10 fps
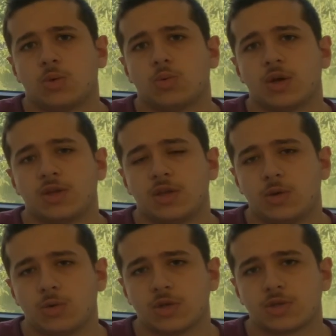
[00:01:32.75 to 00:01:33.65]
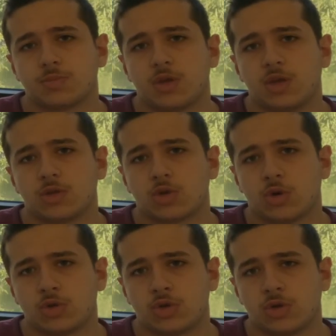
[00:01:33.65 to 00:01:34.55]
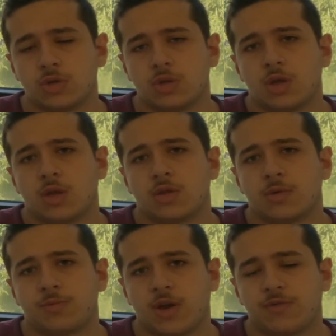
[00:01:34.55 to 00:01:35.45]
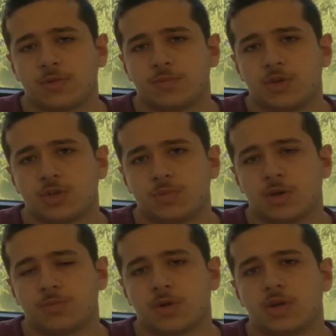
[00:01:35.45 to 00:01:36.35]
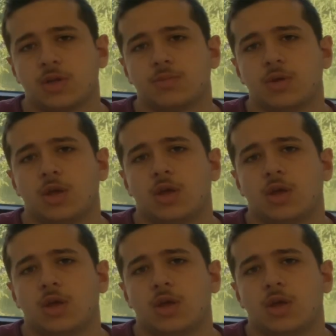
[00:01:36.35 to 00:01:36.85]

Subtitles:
When he was being tortured, the Prophet, peace be upon him,